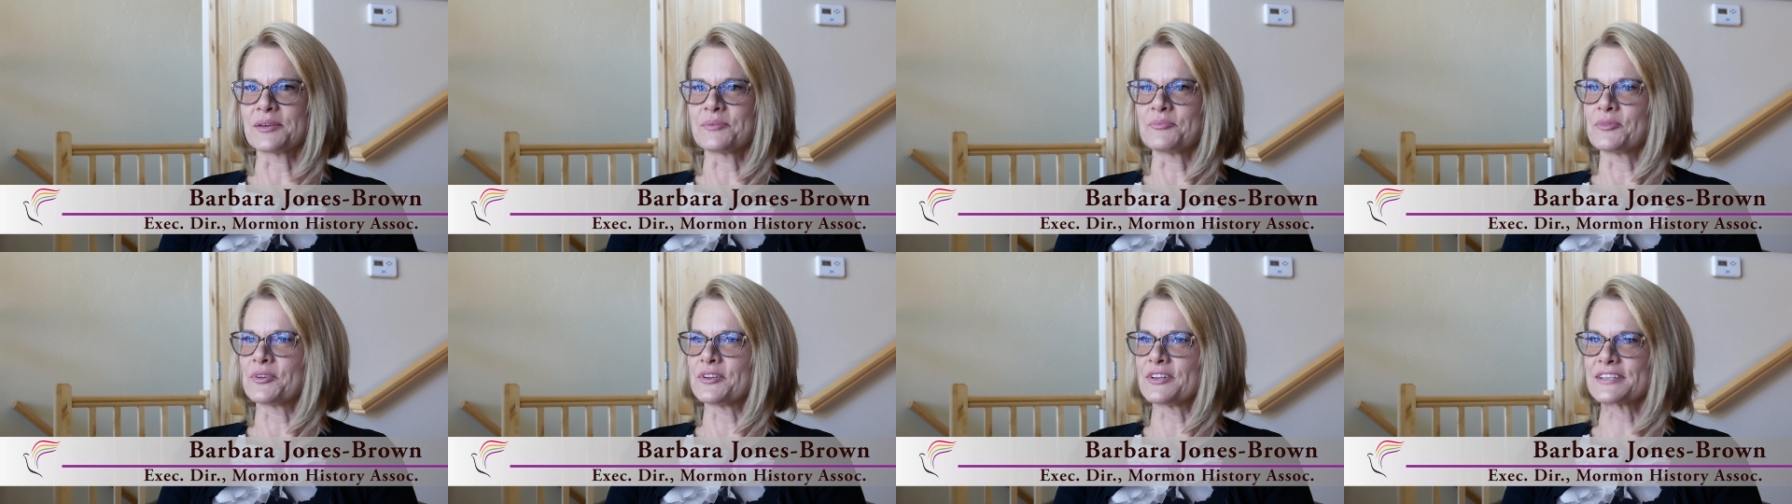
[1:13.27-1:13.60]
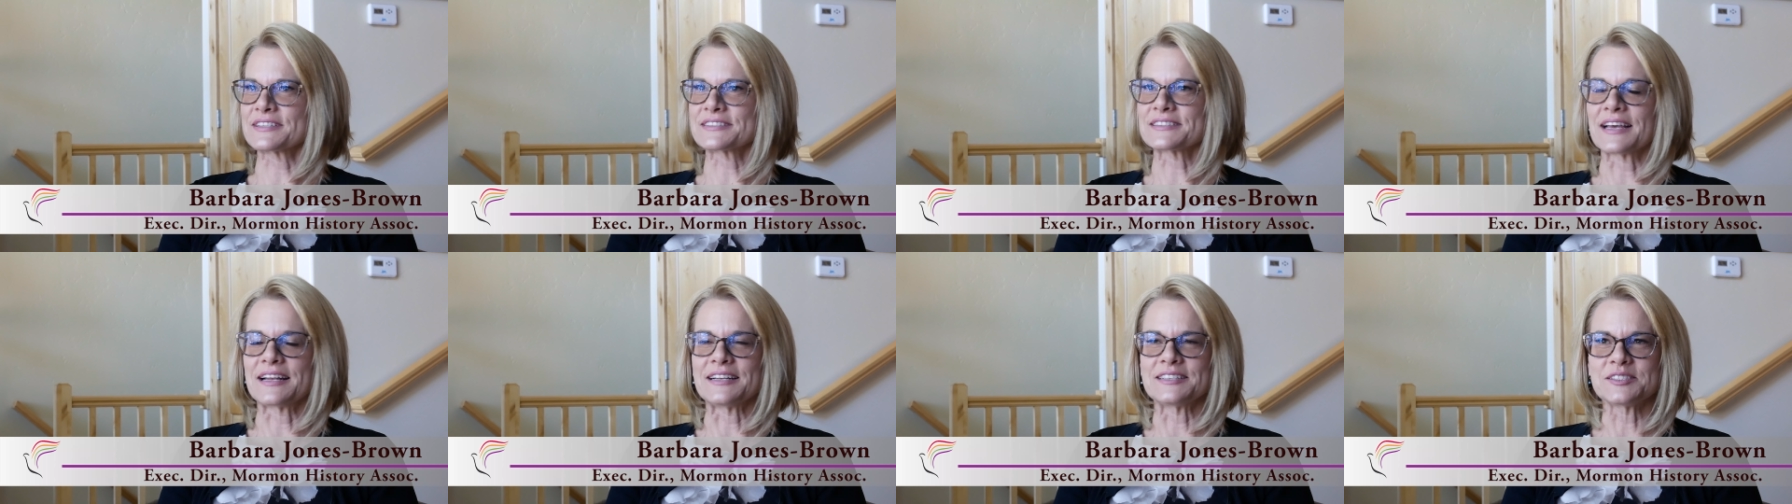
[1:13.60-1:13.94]
I'm
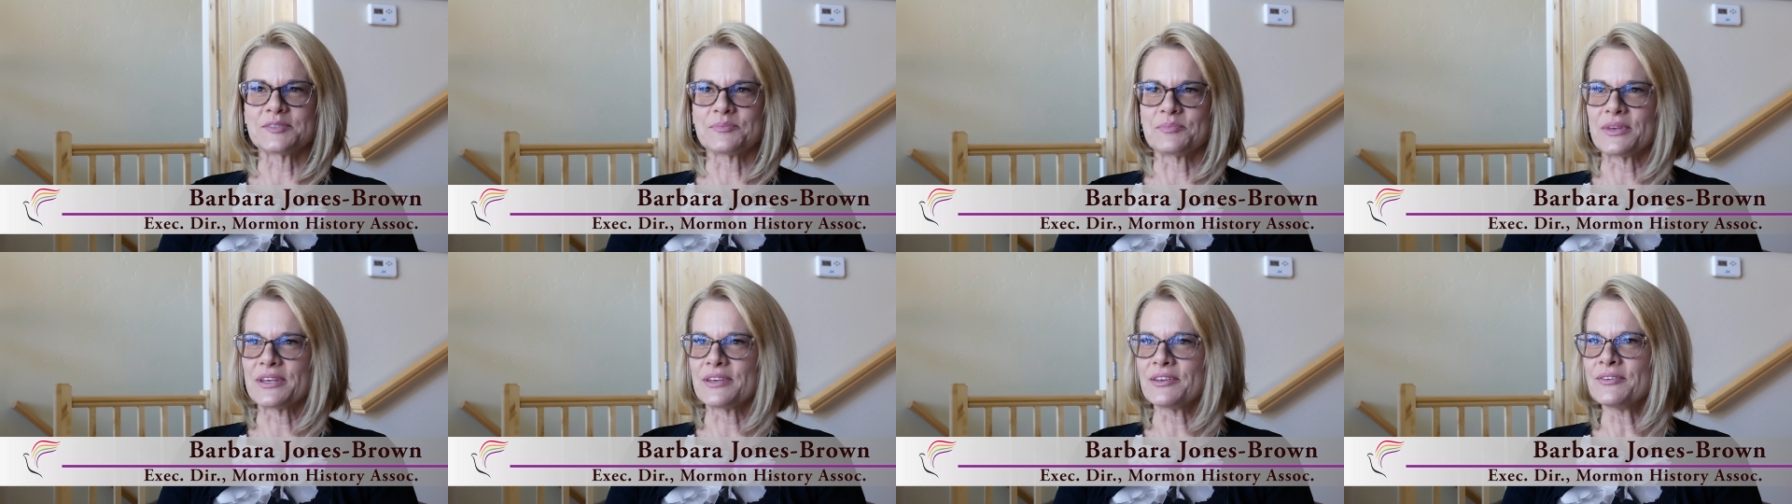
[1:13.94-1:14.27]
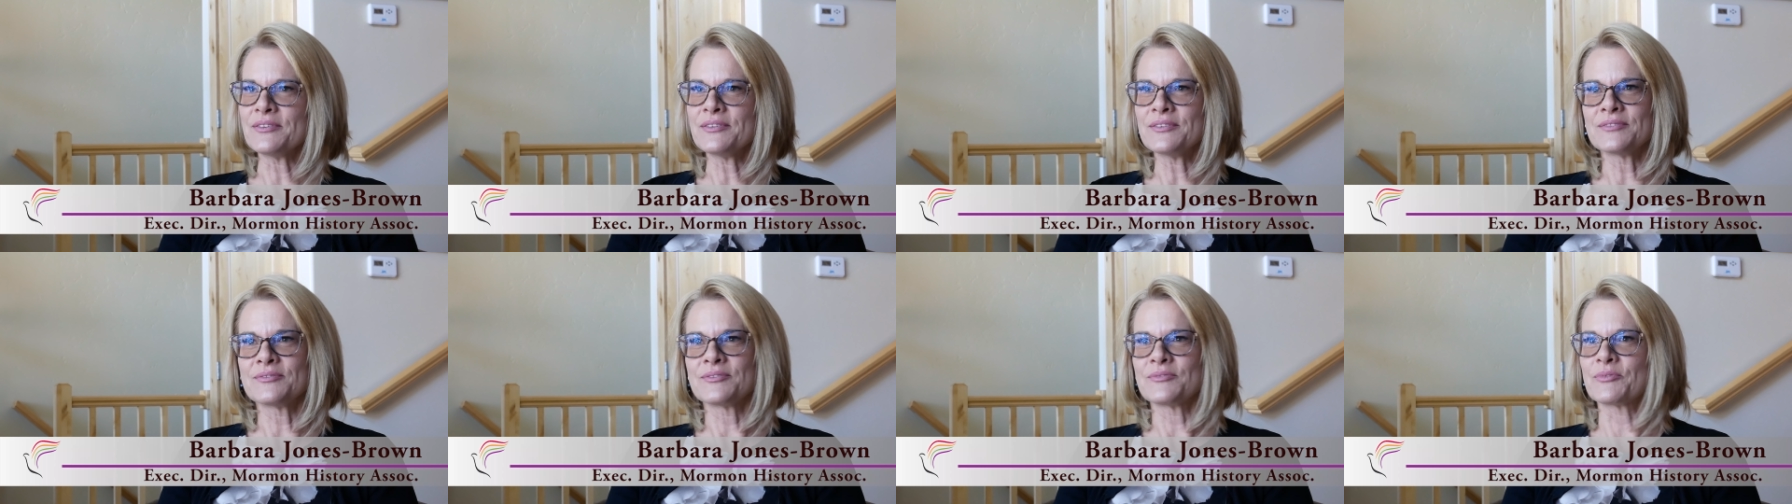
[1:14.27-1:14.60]
really excited to
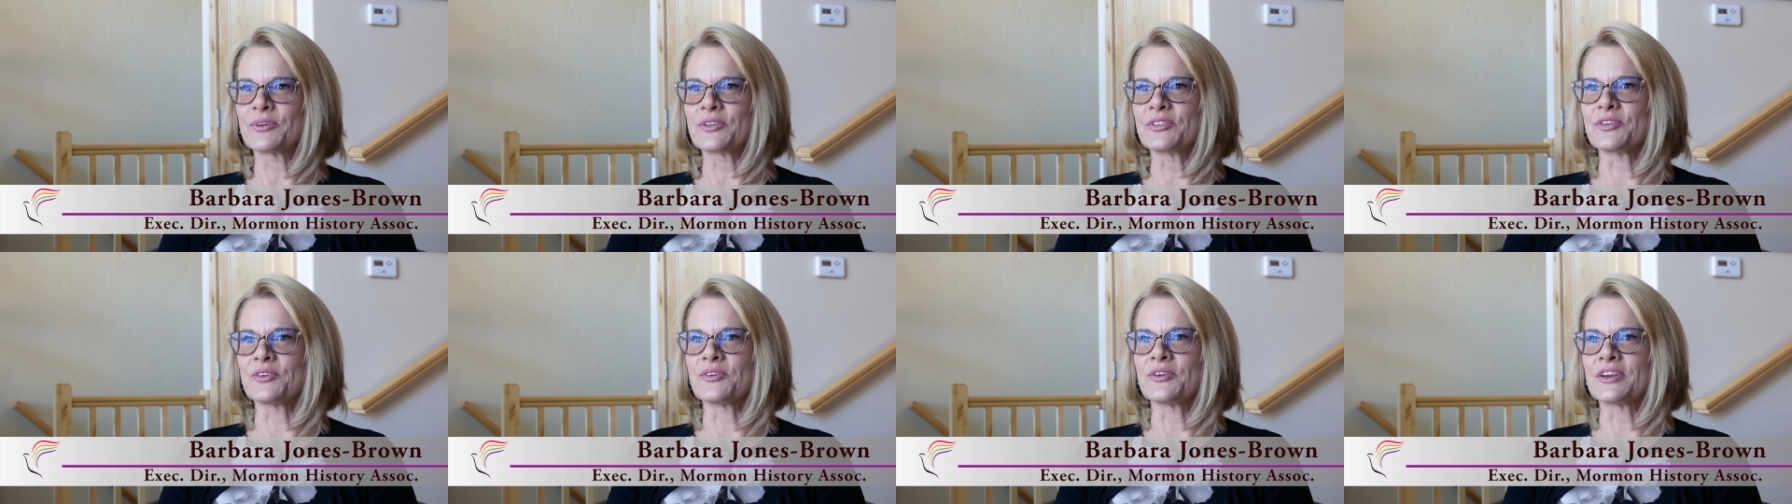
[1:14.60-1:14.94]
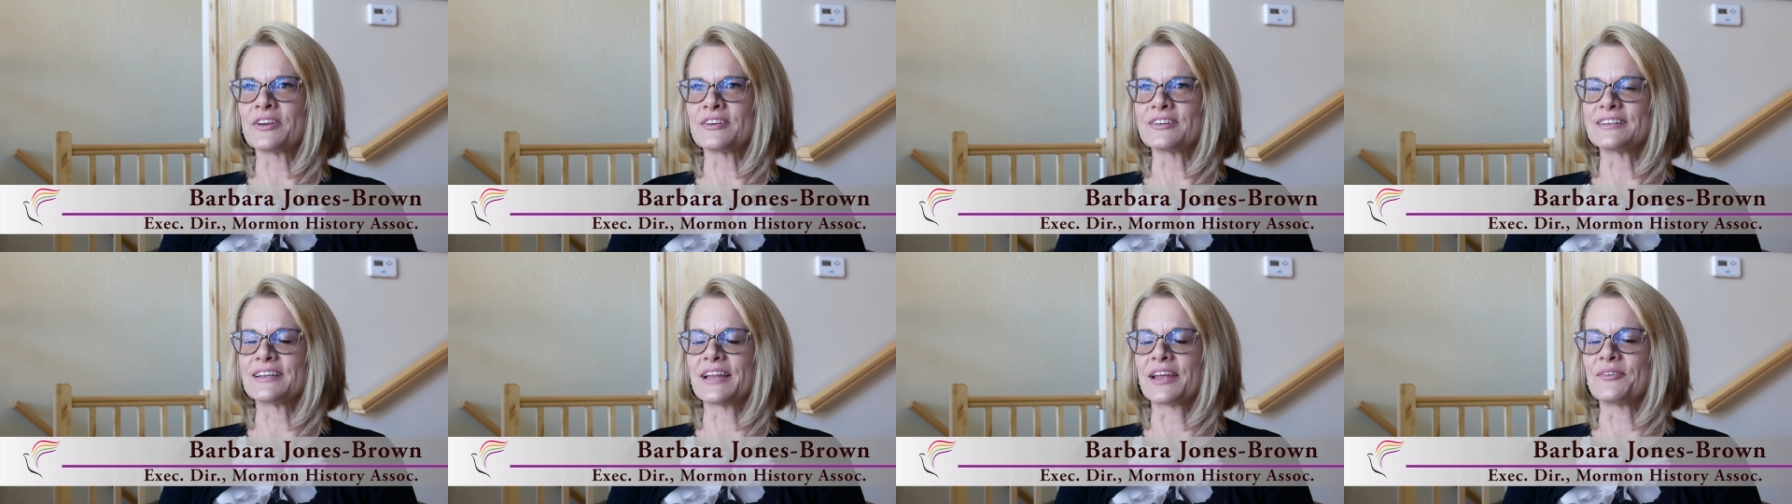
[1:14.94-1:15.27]
be with you
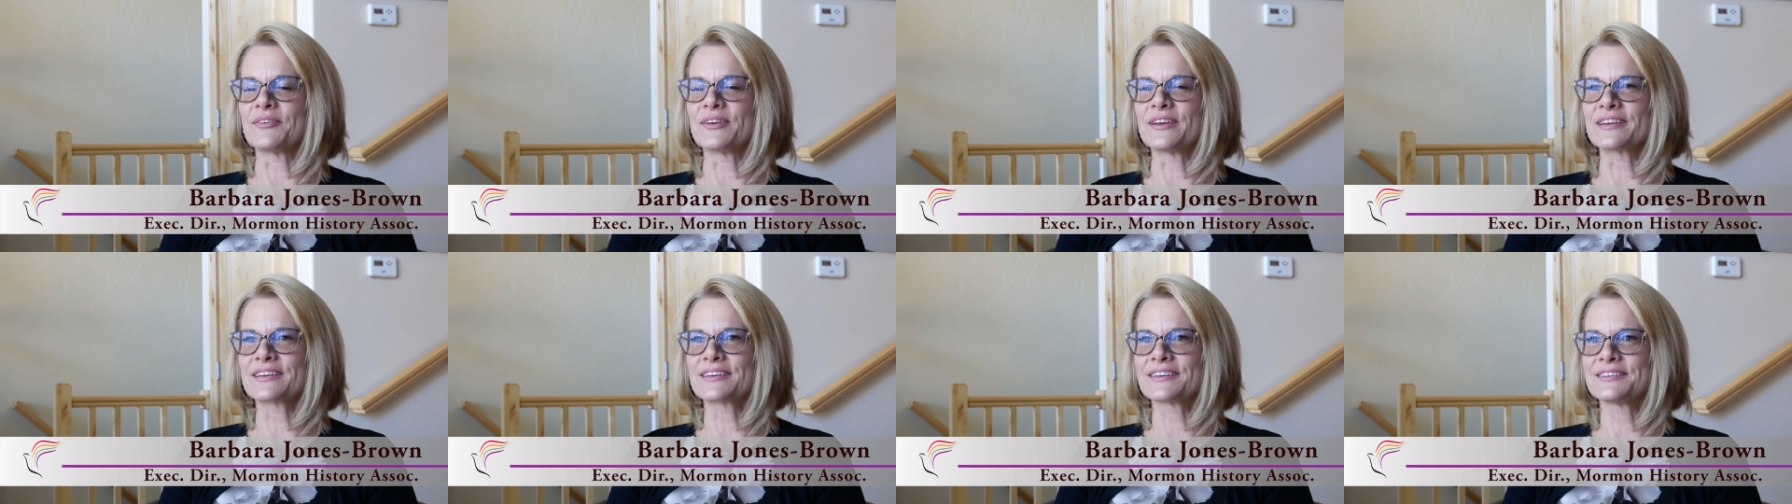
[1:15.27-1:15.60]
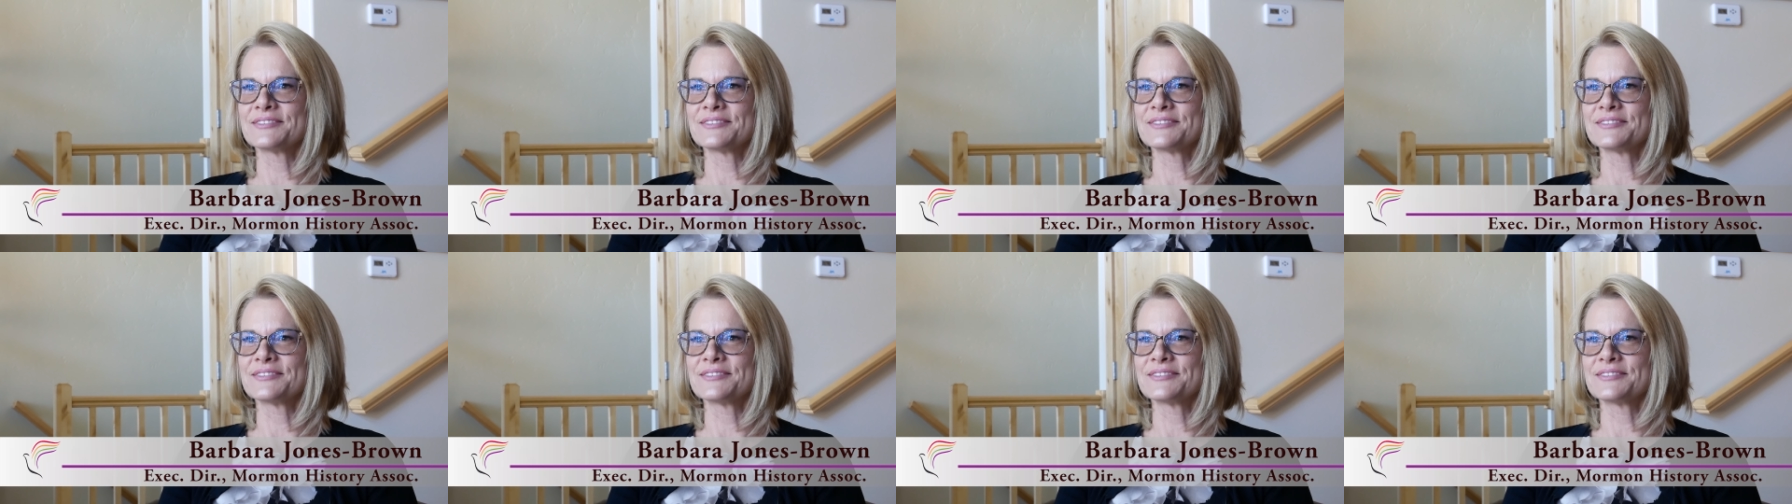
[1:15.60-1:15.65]
here today, Rick.